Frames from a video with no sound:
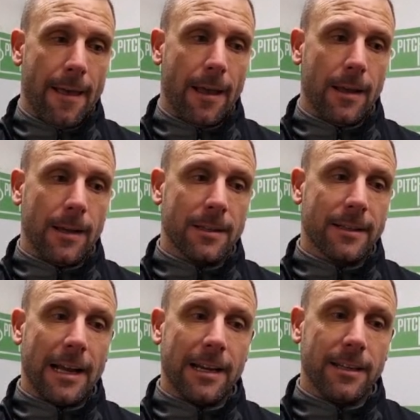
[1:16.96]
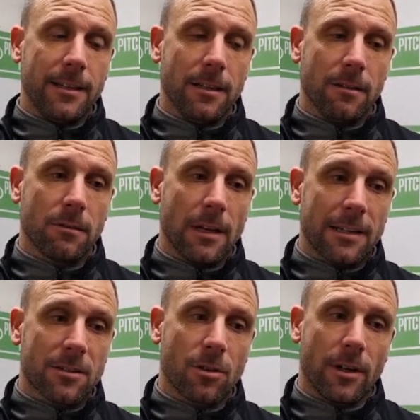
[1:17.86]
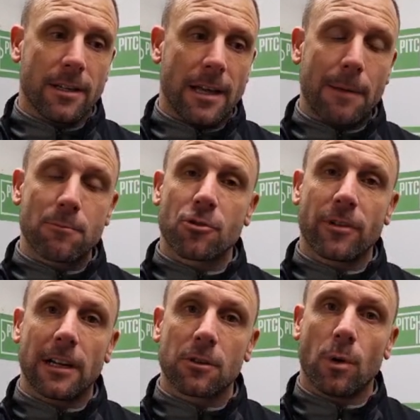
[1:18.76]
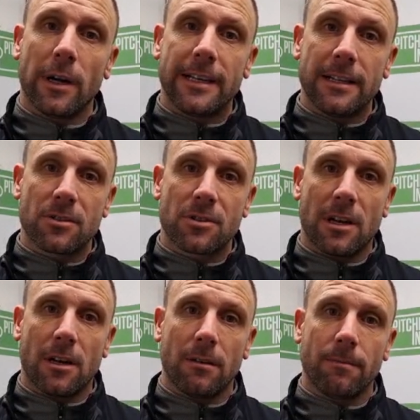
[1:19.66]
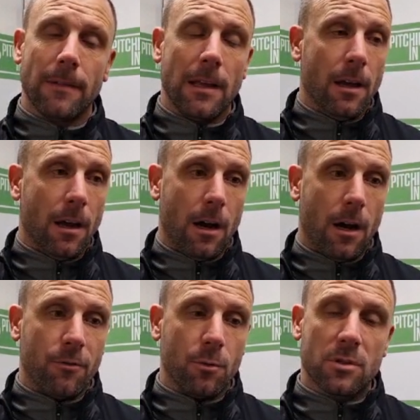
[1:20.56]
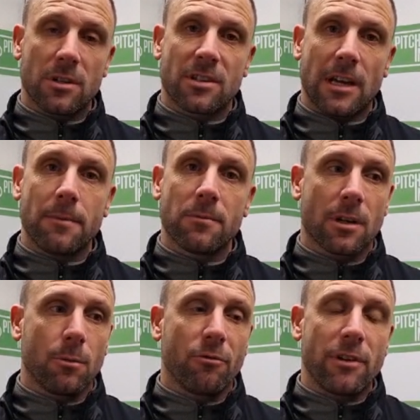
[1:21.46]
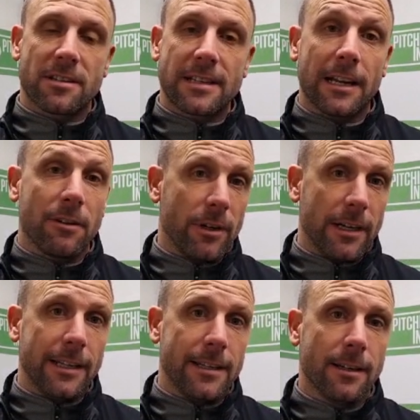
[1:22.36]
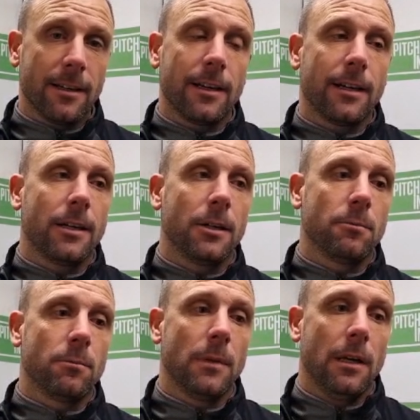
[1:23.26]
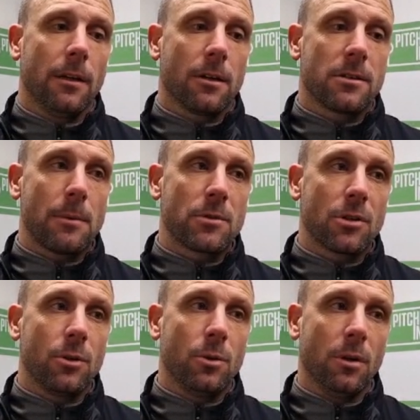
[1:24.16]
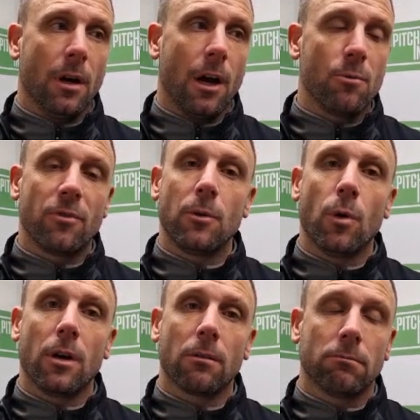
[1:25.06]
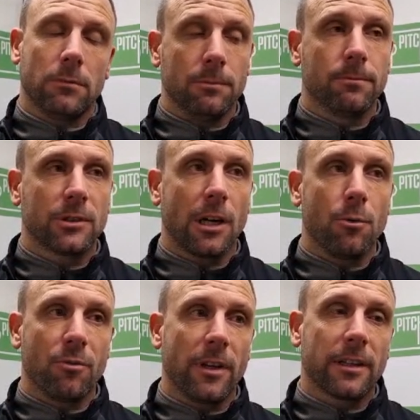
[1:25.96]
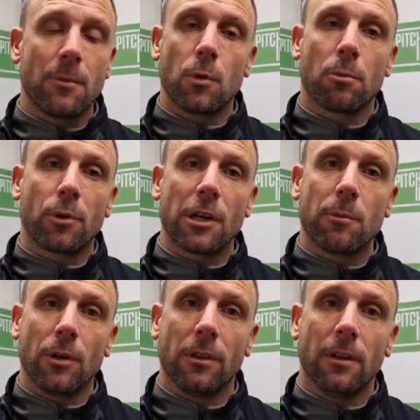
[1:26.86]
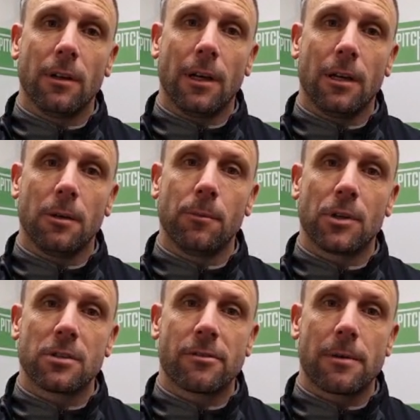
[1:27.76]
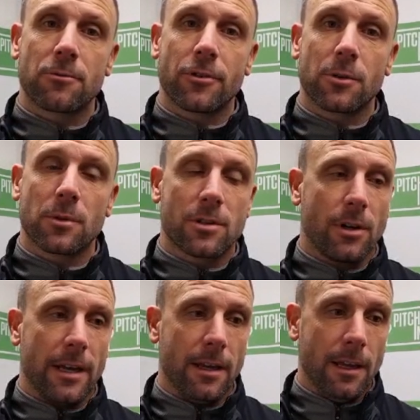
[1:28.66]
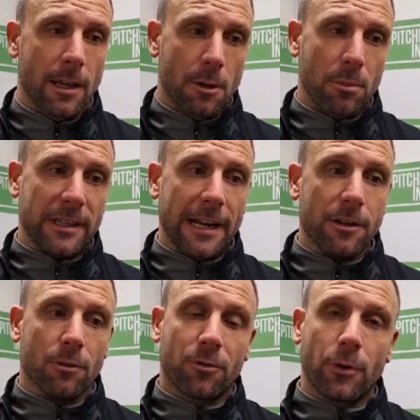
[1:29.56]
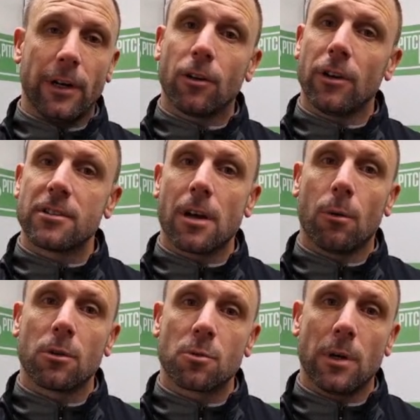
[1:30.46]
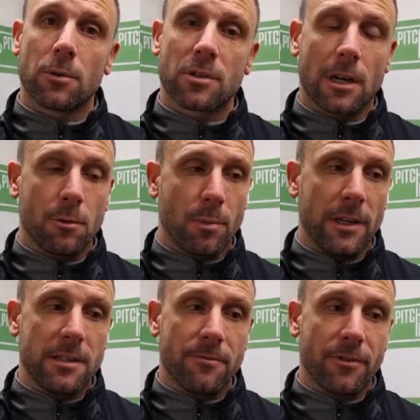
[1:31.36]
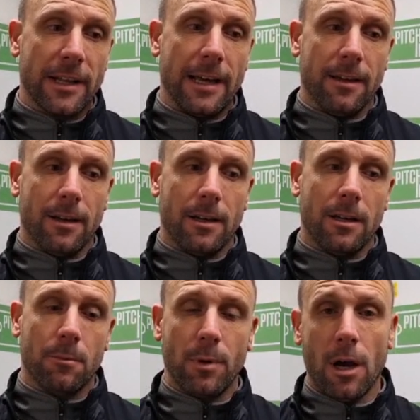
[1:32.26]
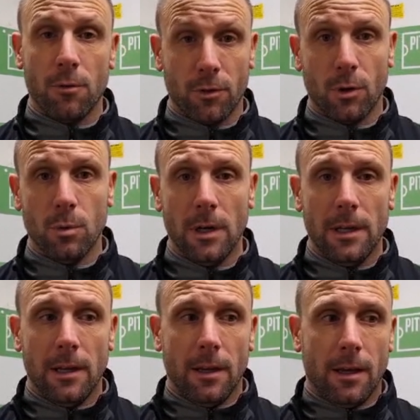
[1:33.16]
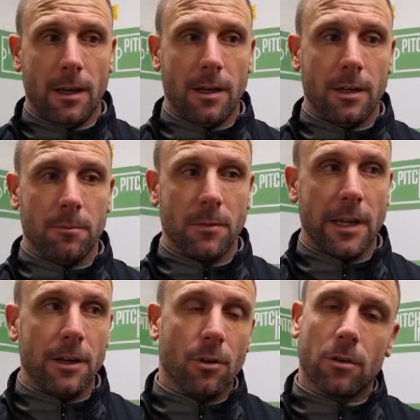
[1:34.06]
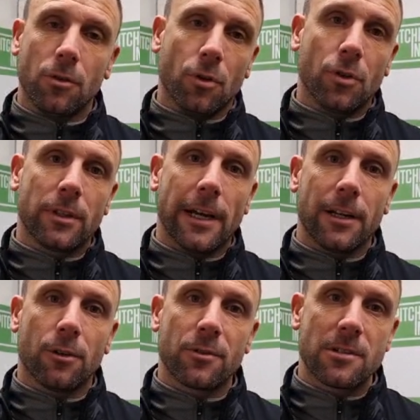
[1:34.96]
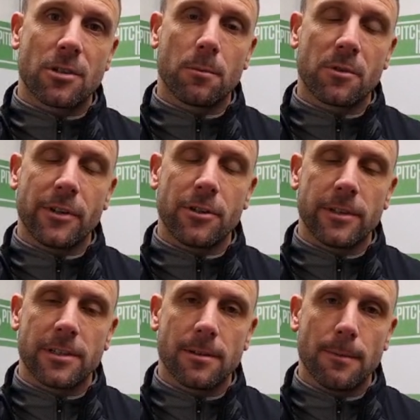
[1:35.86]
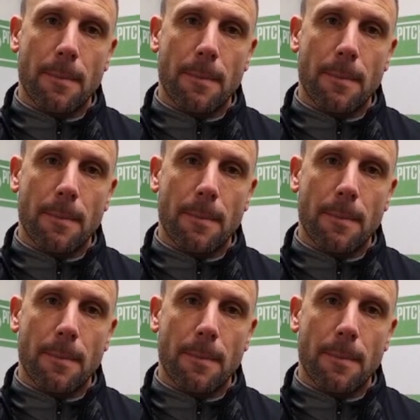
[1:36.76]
Uh, Danny had a slight hamstring. That's why he didn't start. Arthur was the same. So we risked Danny really. Um, because them two hopefully were, so hopefully I didn't want to bring them on um, because their hamstrings were tight. But Danny got through it and got his goal as well, so pleasing for that. Uh, but overall, um, yeah, not, not a good day at the office in terms of injuries.